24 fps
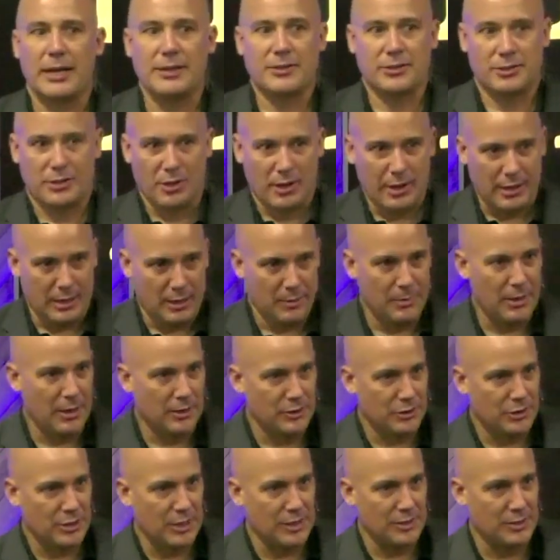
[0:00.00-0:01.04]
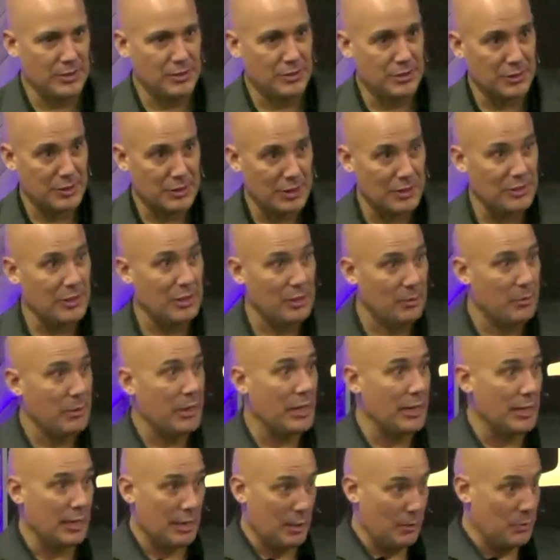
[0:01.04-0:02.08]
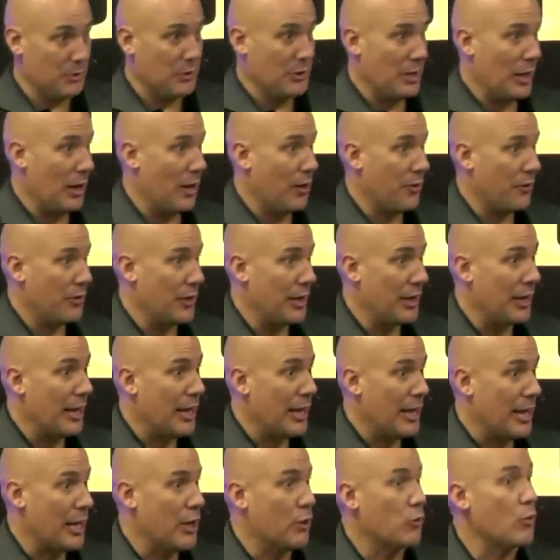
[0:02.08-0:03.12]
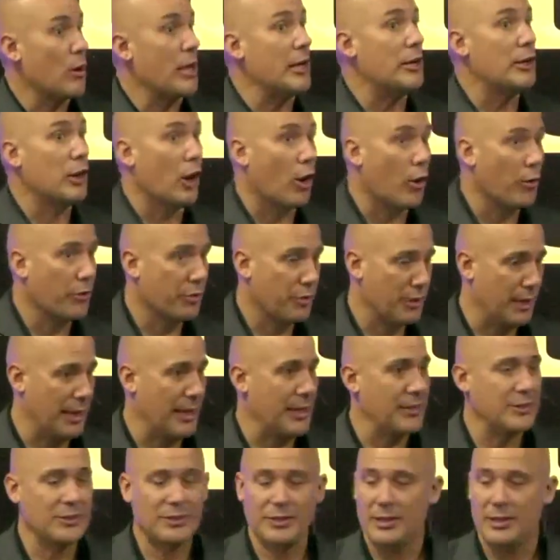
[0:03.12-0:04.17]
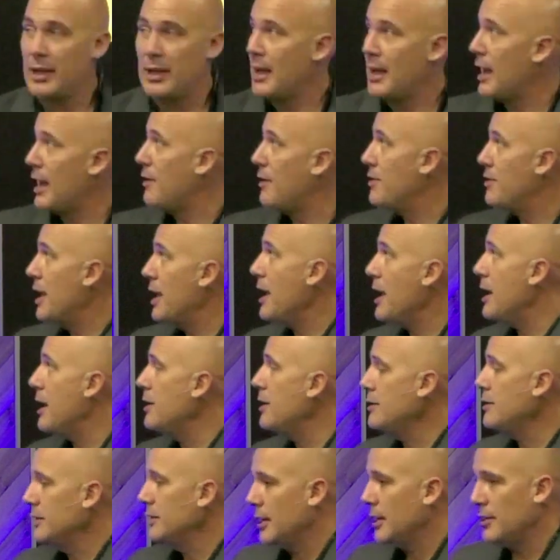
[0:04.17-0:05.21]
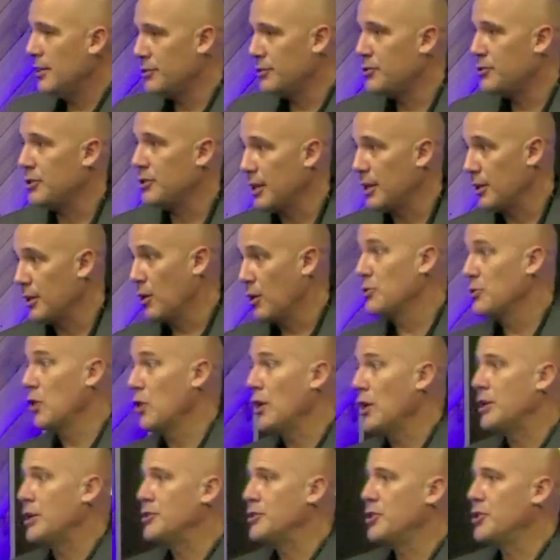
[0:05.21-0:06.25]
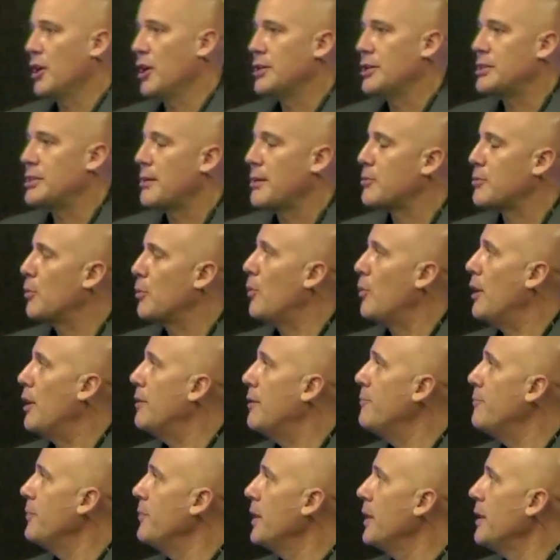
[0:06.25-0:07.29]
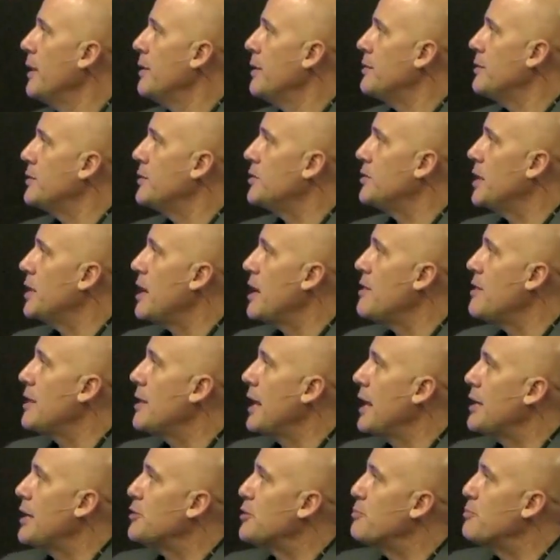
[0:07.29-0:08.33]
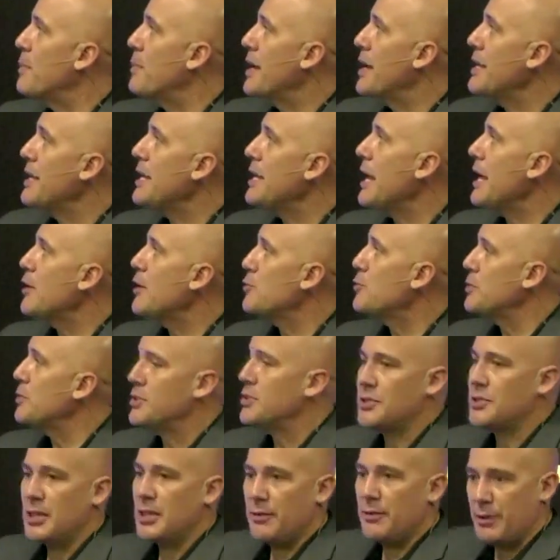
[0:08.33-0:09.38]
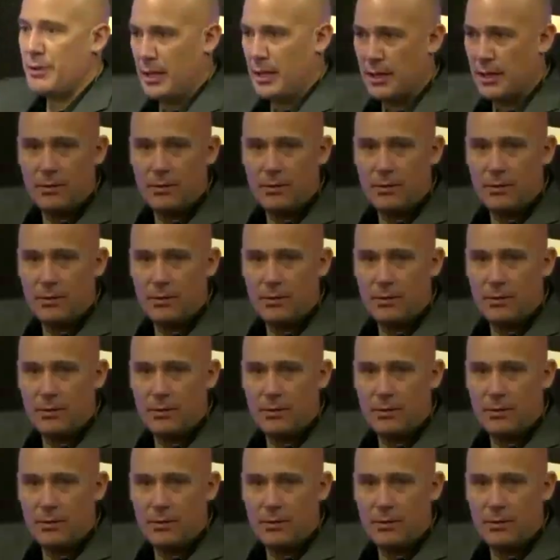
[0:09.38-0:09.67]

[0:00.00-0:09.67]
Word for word: that's talking about Jesus. It says, in the beginning he was there, that he created all things. And then and it goes on in John chapter 1 to say that as many as received